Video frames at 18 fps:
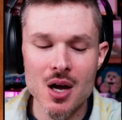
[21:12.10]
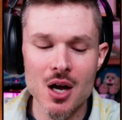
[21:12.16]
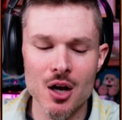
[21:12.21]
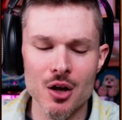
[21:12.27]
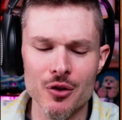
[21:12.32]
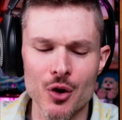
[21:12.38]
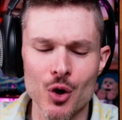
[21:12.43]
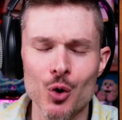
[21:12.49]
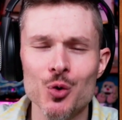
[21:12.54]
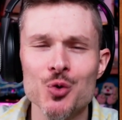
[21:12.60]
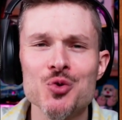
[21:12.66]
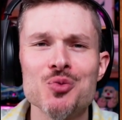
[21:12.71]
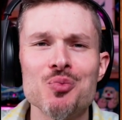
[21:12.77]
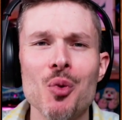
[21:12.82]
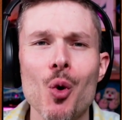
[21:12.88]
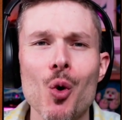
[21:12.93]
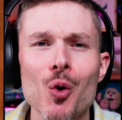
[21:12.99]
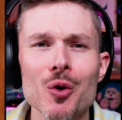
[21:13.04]
Those
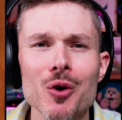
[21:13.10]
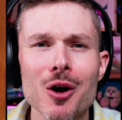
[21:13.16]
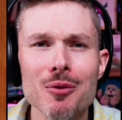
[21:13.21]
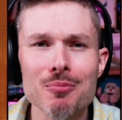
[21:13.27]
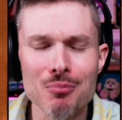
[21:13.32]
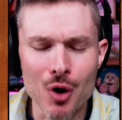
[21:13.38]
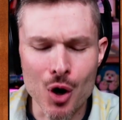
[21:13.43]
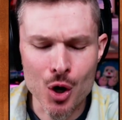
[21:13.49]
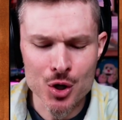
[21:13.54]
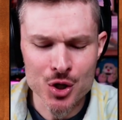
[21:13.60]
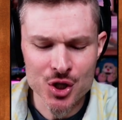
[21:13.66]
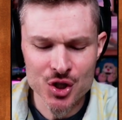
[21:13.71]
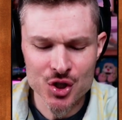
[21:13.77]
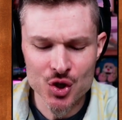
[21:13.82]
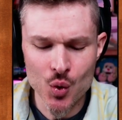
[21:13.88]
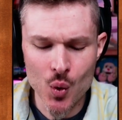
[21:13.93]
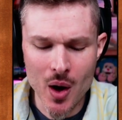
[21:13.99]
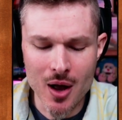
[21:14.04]
born on March
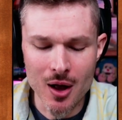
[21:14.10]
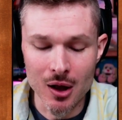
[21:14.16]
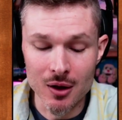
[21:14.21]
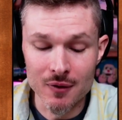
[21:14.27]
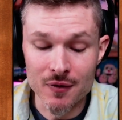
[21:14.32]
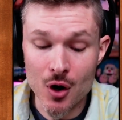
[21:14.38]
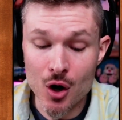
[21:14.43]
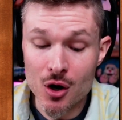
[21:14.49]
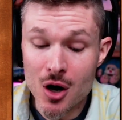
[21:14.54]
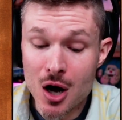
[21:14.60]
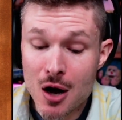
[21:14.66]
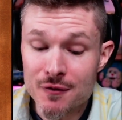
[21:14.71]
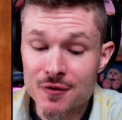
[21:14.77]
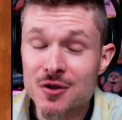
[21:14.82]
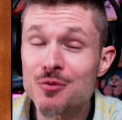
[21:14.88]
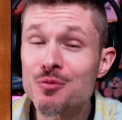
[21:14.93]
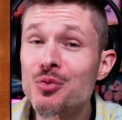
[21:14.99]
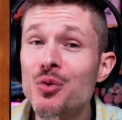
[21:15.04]
twelfth are
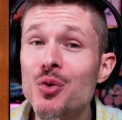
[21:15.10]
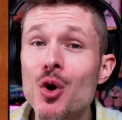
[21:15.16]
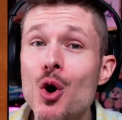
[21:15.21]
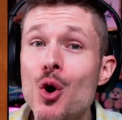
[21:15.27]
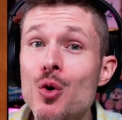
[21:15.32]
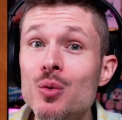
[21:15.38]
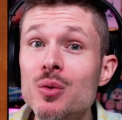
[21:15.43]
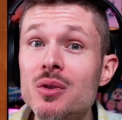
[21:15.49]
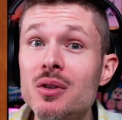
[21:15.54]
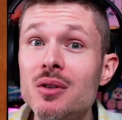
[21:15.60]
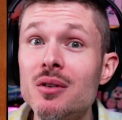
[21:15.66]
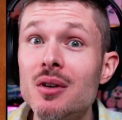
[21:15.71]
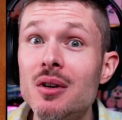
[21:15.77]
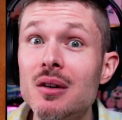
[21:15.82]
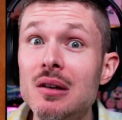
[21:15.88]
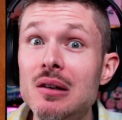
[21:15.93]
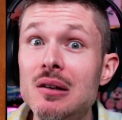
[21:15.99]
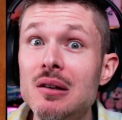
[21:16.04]
often prone
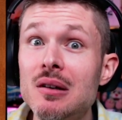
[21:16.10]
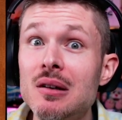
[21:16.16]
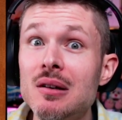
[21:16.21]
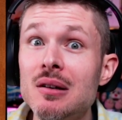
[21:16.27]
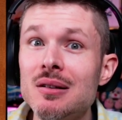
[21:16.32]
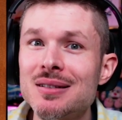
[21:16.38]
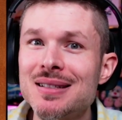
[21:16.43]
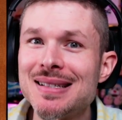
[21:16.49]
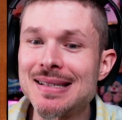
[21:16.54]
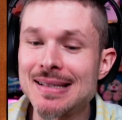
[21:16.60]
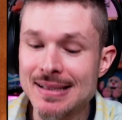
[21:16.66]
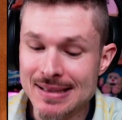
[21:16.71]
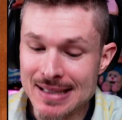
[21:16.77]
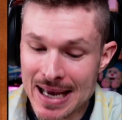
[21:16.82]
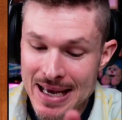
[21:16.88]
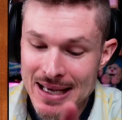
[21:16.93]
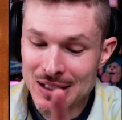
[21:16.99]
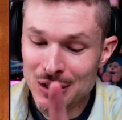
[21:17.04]
to
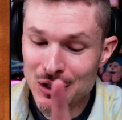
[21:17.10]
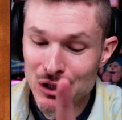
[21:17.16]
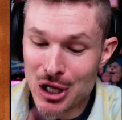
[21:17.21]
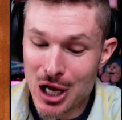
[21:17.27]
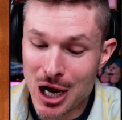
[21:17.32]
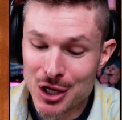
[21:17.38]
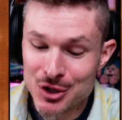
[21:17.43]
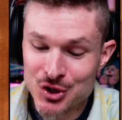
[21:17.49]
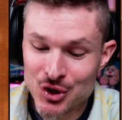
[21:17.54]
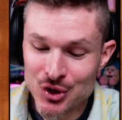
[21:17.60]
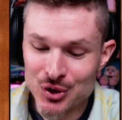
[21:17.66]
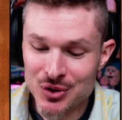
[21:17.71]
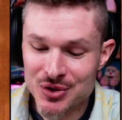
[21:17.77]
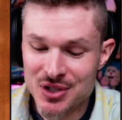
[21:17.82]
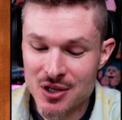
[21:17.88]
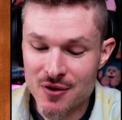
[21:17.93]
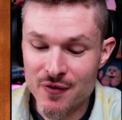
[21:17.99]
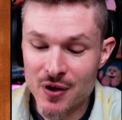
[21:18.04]
psychological
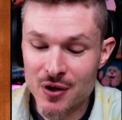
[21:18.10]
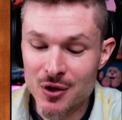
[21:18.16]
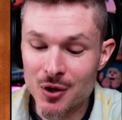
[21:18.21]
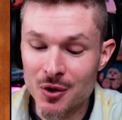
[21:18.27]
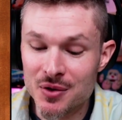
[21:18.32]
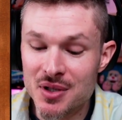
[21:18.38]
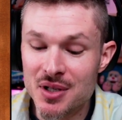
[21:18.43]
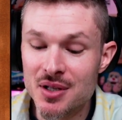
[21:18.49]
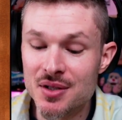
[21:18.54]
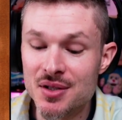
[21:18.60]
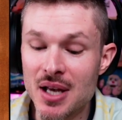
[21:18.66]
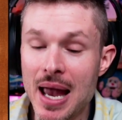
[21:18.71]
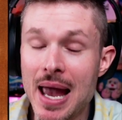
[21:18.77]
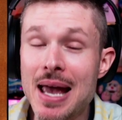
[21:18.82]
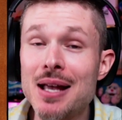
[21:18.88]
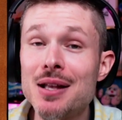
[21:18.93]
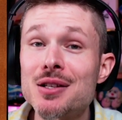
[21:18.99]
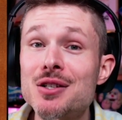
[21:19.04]
difficulties
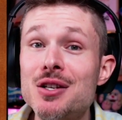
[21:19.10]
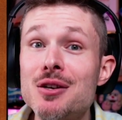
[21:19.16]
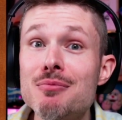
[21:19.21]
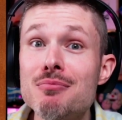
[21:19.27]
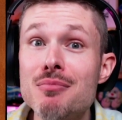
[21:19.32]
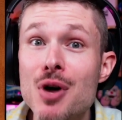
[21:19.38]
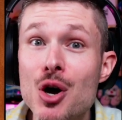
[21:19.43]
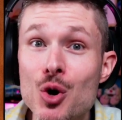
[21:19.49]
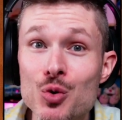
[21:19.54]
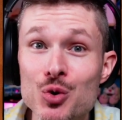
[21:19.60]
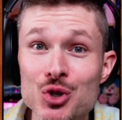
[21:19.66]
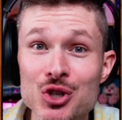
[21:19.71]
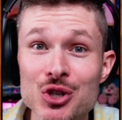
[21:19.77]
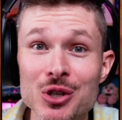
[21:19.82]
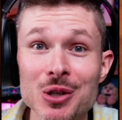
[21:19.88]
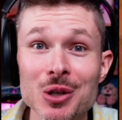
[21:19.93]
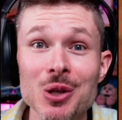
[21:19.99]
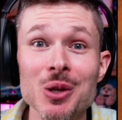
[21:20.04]
and
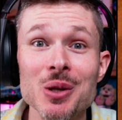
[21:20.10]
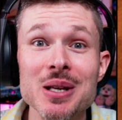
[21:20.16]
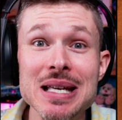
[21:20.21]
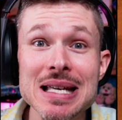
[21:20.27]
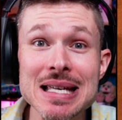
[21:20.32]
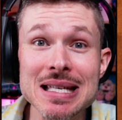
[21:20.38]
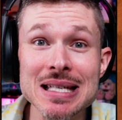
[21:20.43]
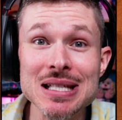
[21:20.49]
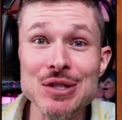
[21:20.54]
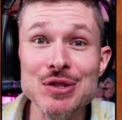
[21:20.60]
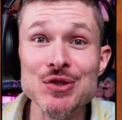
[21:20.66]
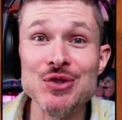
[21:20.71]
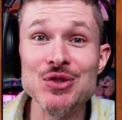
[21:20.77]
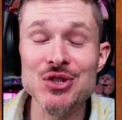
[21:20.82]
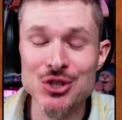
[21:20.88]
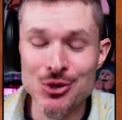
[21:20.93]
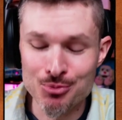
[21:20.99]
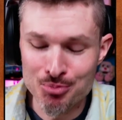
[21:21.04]
emotional
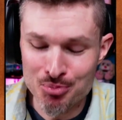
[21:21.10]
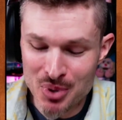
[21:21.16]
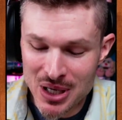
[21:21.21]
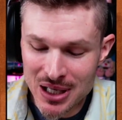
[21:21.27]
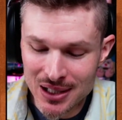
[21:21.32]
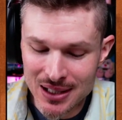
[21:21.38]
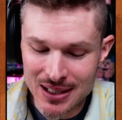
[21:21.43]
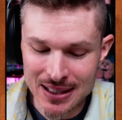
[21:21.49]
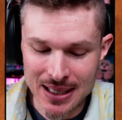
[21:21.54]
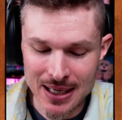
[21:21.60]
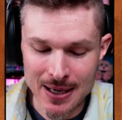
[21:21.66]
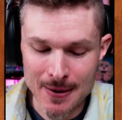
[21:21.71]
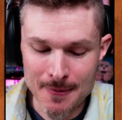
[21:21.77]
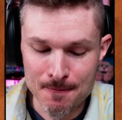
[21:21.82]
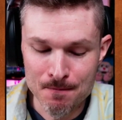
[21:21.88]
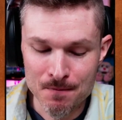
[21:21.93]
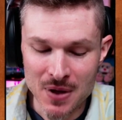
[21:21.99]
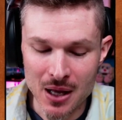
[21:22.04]
instability.
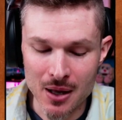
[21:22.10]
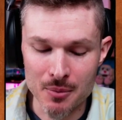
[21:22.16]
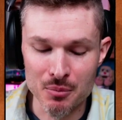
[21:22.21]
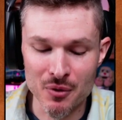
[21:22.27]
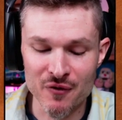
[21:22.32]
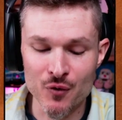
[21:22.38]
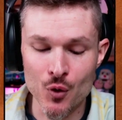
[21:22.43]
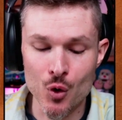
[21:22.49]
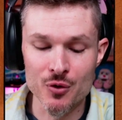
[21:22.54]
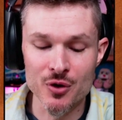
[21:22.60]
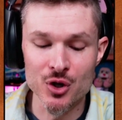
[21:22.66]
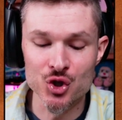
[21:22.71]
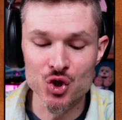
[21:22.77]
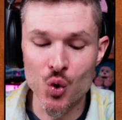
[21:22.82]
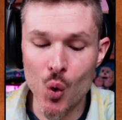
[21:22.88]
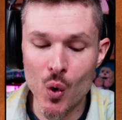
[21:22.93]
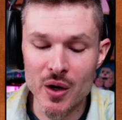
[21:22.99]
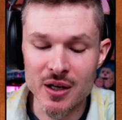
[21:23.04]
And before their
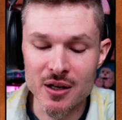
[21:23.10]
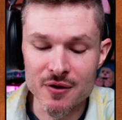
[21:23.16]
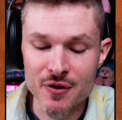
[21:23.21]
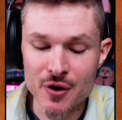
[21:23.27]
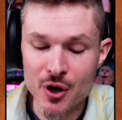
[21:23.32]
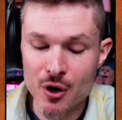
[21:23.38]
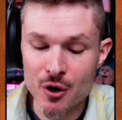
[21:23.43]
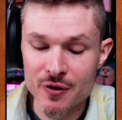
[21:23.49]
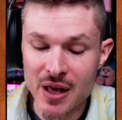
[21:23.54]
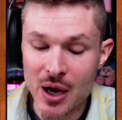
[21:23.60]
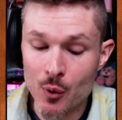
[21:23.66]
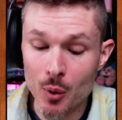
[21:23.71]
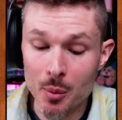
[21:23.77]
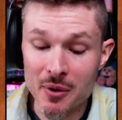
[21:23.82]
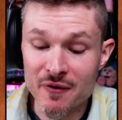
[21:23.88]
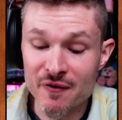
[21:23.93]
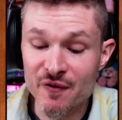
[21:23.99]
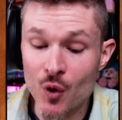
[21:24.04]
twentieth year, they will
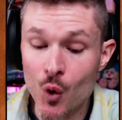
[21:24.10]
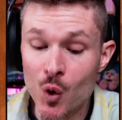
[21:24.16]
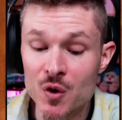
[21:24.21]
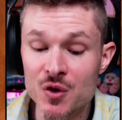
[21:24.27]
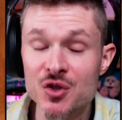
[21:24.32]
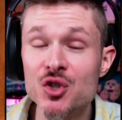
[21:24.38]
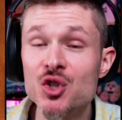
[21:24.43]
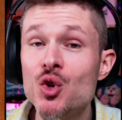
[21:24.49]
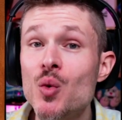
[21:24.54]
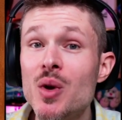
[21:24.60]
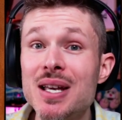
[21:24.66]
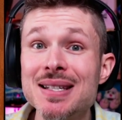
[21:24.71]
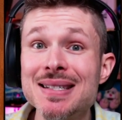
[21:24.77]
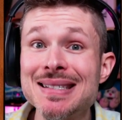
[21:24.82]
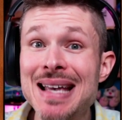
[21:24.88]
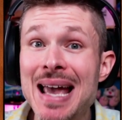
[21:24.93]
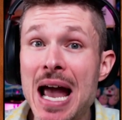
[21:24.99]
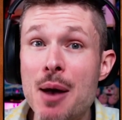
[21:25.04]
be forced to
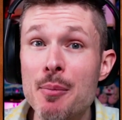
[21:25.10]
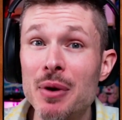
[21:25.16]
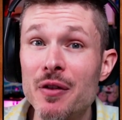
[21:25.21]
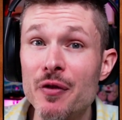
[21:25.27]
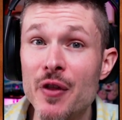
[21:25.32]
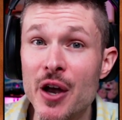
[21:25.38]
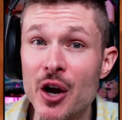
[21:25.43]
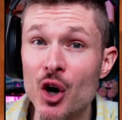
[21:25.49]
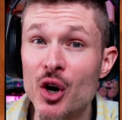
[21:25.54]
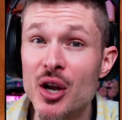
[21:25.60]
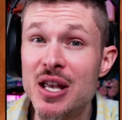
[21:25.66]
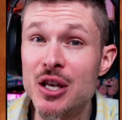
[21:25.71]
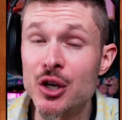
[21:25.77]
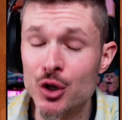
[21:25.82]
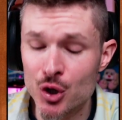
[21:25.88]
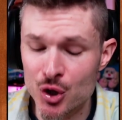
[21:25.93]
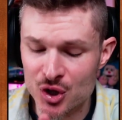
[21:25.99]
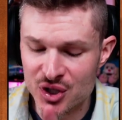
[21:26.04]
examine their
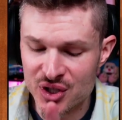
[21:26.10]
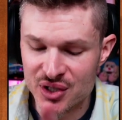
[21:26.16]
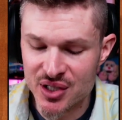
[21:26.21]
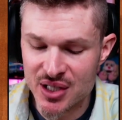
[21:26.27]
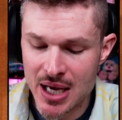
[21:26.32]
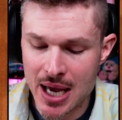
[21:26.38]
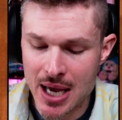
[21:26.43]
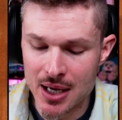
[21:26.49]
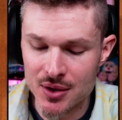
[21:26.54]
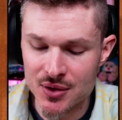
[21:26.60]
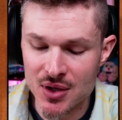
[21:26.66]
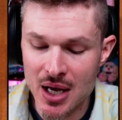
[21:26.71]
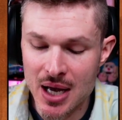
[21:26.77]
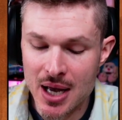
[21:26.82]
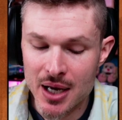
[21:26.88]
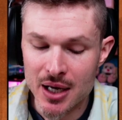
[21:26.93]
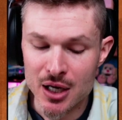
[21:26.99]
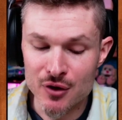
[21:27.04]
inner state,
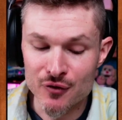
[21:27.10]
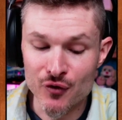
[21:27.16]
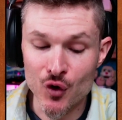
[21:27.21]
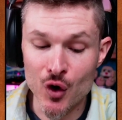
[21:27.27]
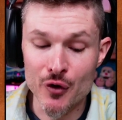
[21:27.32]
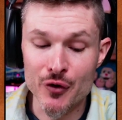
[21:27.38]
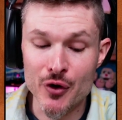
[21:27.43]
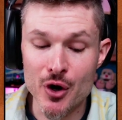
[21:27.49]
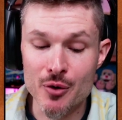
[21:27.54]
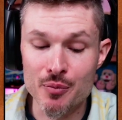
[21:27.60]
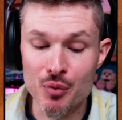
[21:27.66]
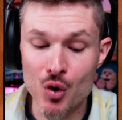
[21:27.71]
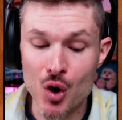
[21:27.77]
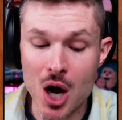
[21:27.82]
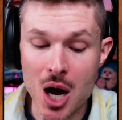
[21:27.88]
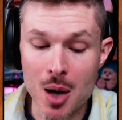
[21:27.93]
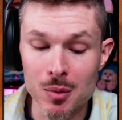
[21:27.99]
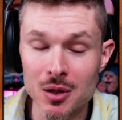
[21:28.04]
confront their
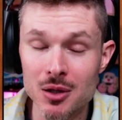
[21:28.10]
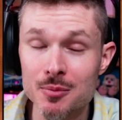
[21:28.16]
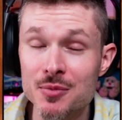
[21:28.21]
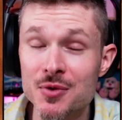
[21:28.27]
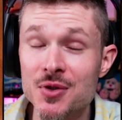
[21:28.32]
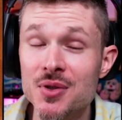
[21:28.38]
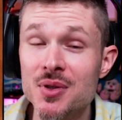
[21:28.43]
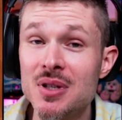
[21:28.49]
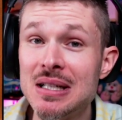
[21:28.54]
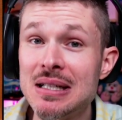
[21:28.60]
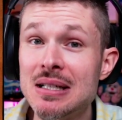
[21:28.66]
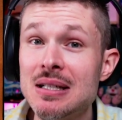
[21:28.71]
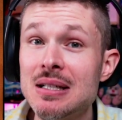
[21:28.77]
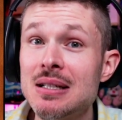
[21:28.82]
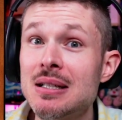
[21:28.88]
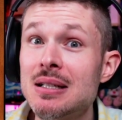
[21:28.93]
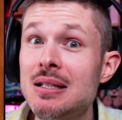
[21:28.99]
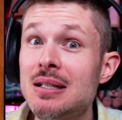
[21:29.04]
problems,
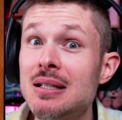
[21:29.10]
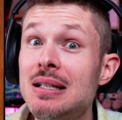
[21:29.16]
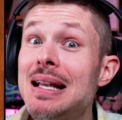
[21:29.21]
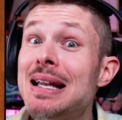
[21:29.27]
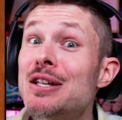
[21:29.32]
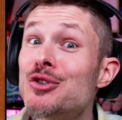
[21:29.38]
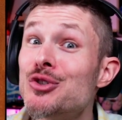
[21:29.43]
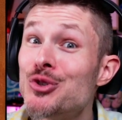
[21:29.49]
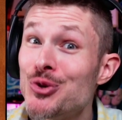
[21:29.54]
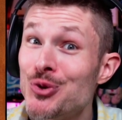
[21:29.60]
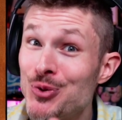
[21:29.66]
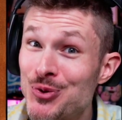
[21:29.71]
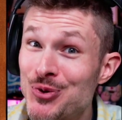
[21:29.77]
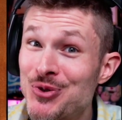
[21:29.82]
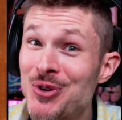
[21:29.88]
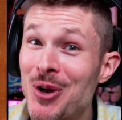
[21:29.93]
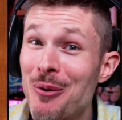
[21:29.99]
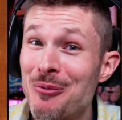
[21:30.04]
and do
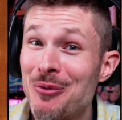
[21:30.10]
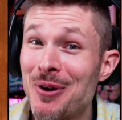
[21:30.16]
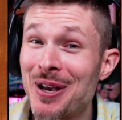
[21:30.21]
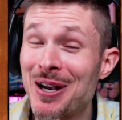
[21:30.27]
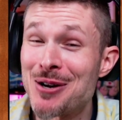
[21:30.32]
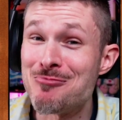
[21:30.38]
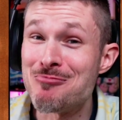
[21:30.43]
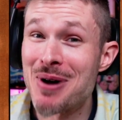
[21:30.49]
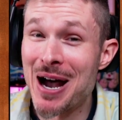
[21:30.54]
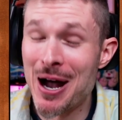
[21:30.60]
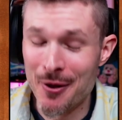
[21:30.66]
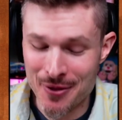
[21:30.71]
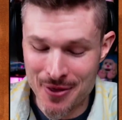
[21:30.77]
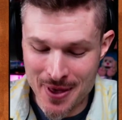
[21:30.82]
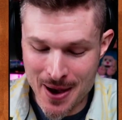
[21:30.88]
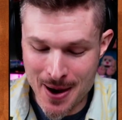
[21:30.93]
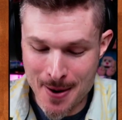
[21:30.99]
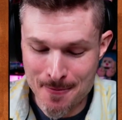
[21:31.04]
something about
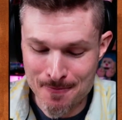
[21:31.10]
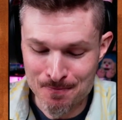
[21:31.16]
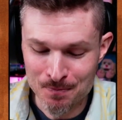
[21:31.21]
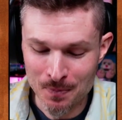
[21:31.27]
them.